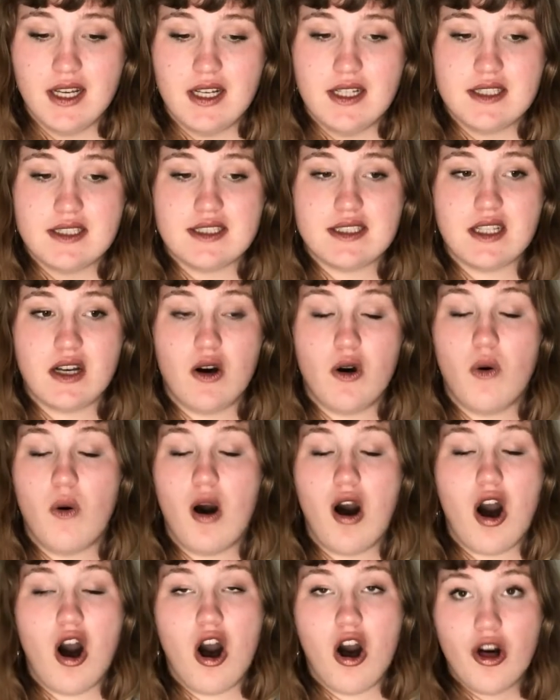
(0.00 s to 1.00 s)
So
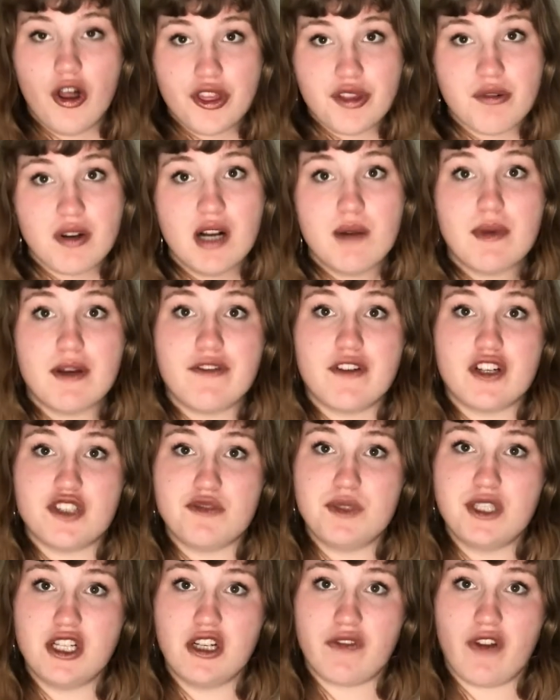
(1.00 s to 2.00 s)
all throughout my
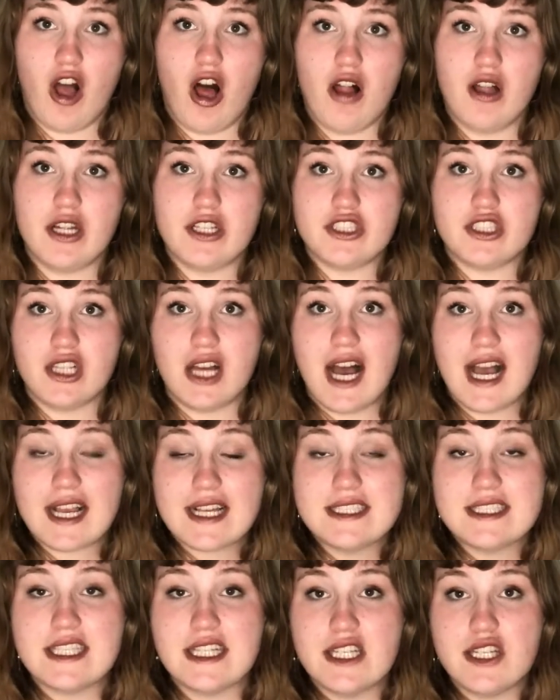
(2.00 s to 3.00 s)
freshman year of college, I
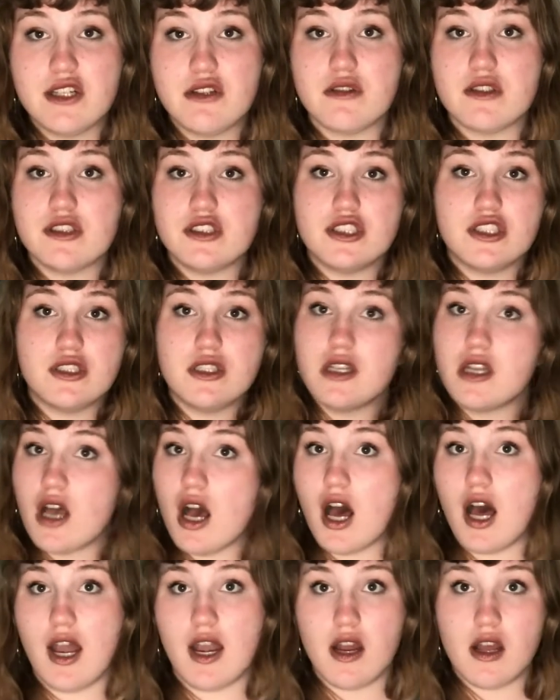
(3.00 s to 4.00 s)
continued to
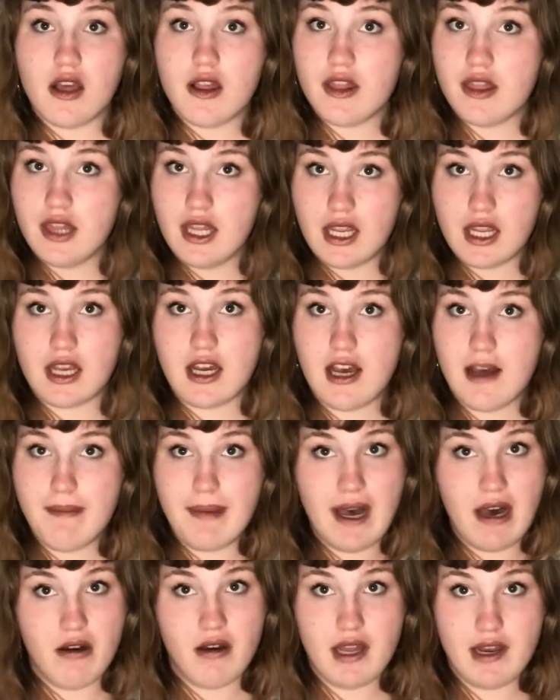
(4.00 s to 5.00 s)
not think
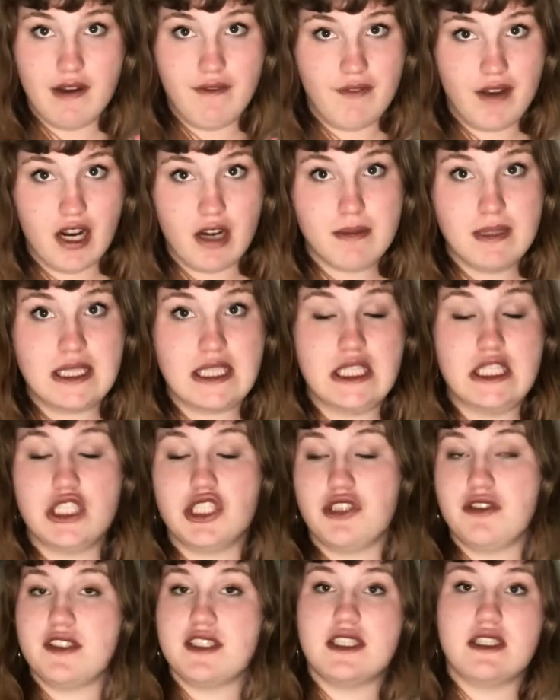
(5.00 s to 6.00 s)
about environmental
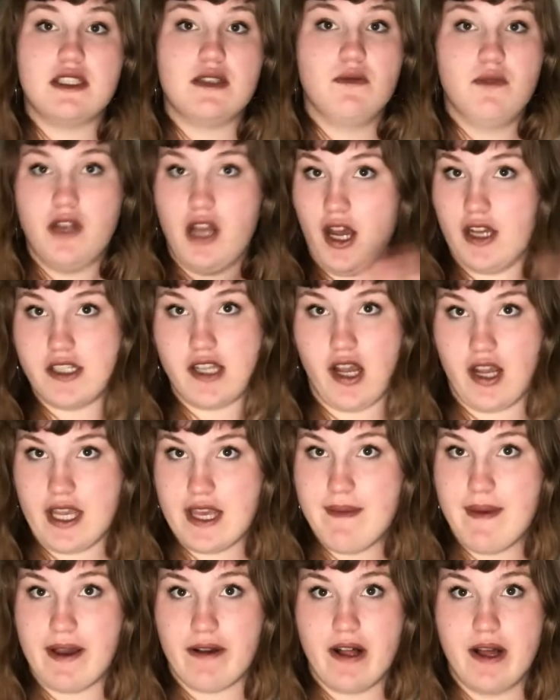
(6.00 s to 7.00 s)
issues, not
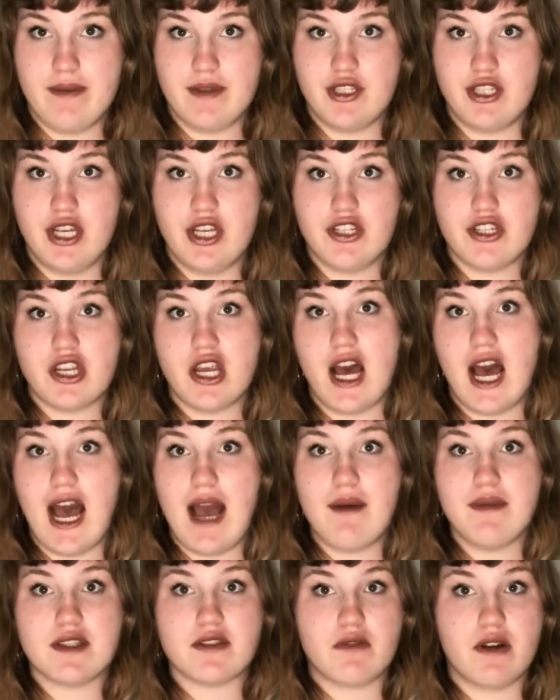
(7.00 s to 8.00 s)
talking about climate change.
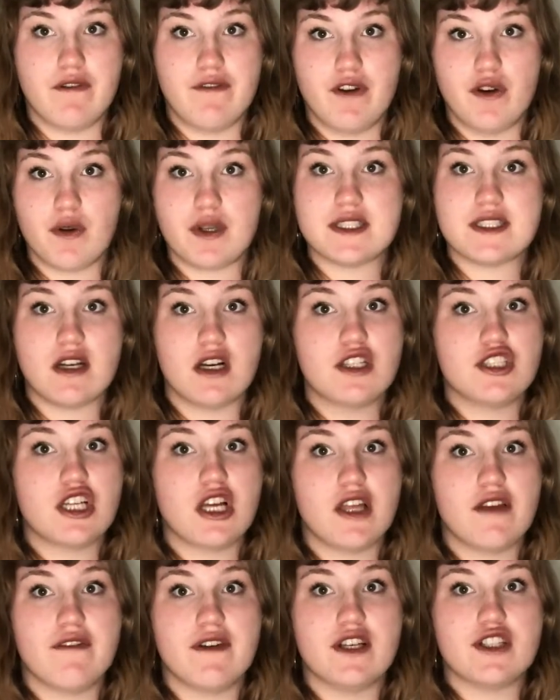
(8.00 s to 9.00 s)
I was going to focus on
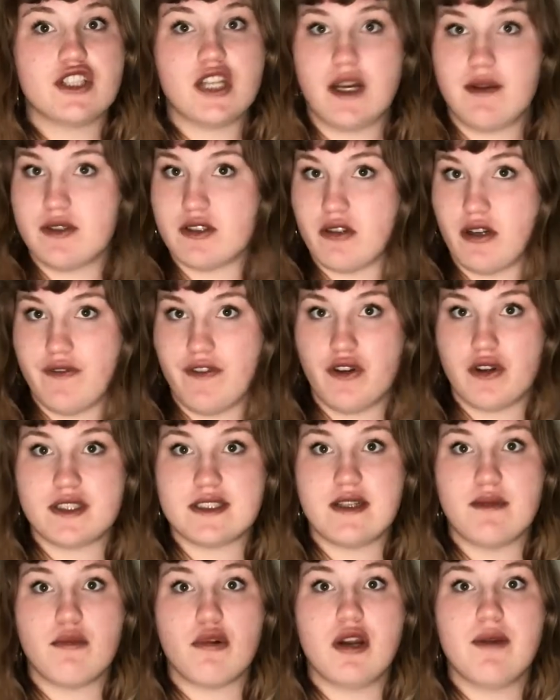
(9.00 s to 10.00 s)
jellyfish. I was going to focus
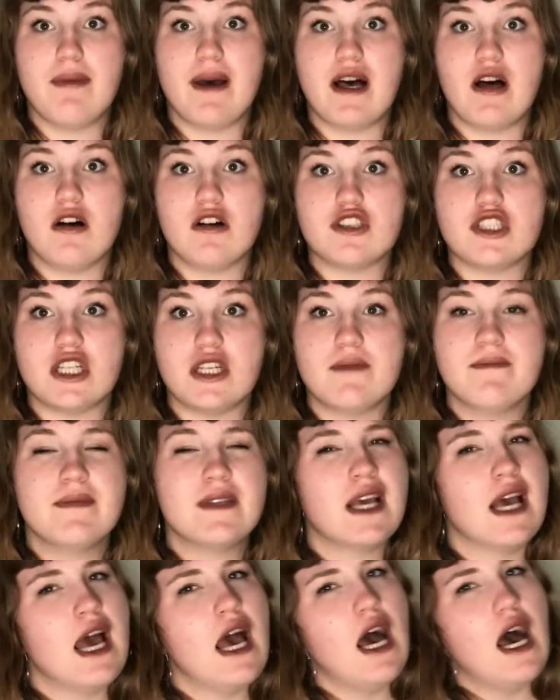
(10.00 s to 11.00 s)
on marine biology.
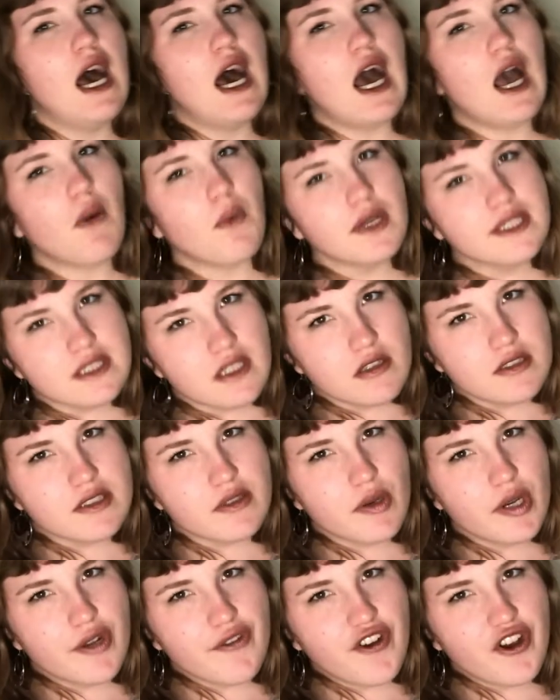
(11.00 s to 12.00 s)
I was also
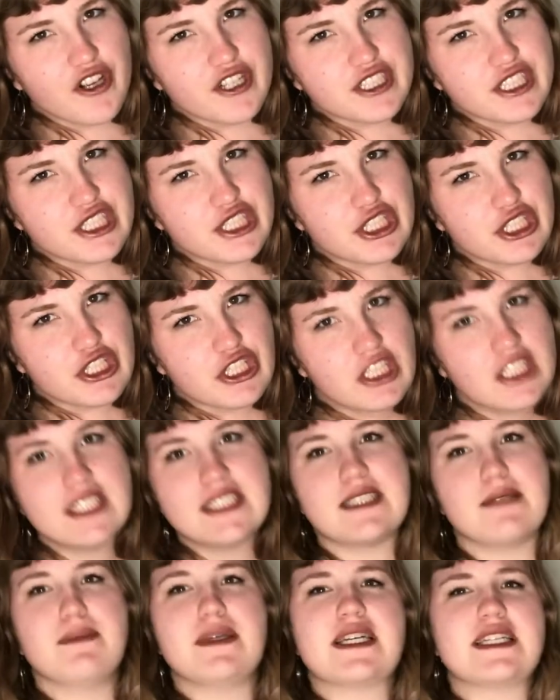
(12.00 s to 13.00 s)
going to focus on
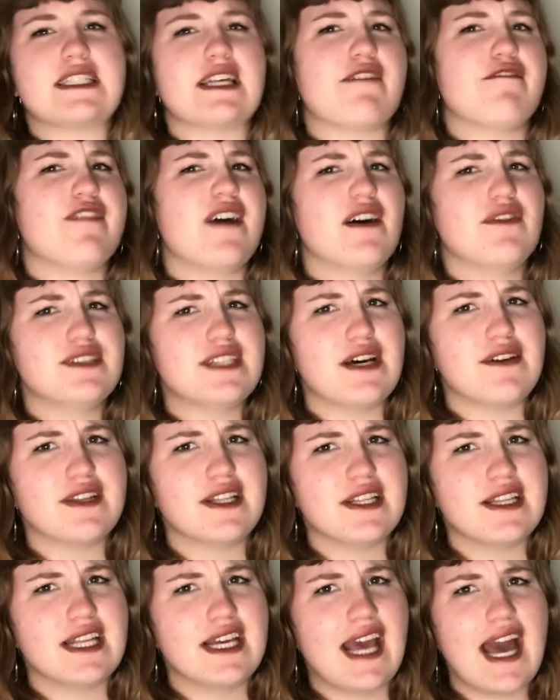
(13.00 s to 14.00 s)
journalism, because I found out
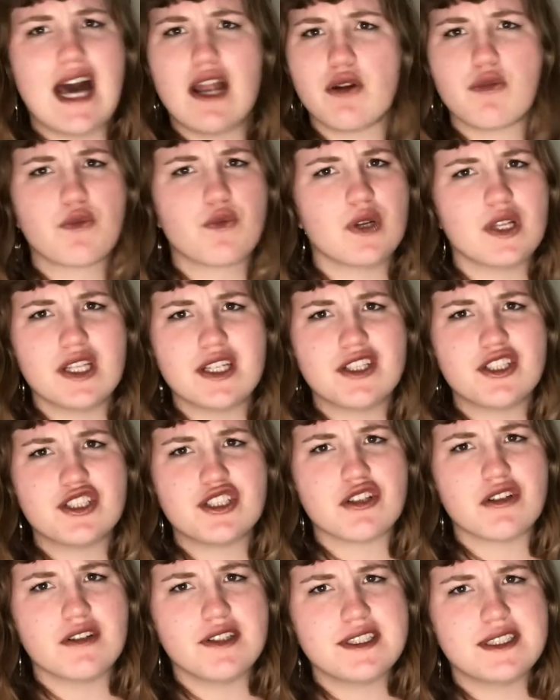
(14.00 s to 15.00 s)
that they had a really good
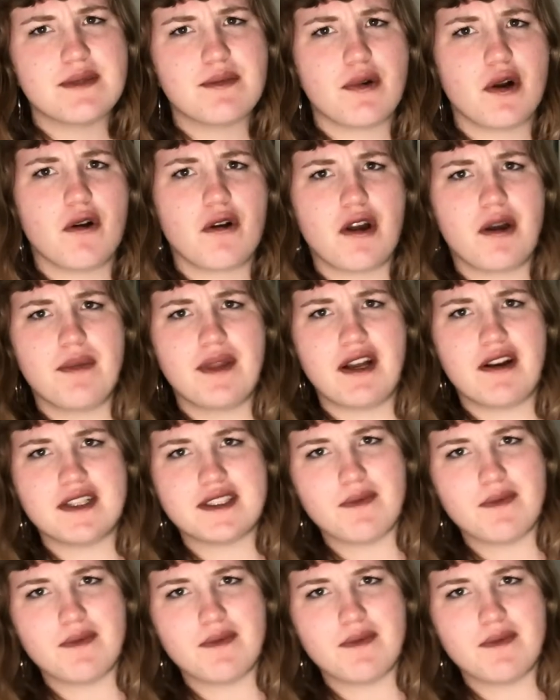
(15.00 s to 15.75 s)
journalism program there as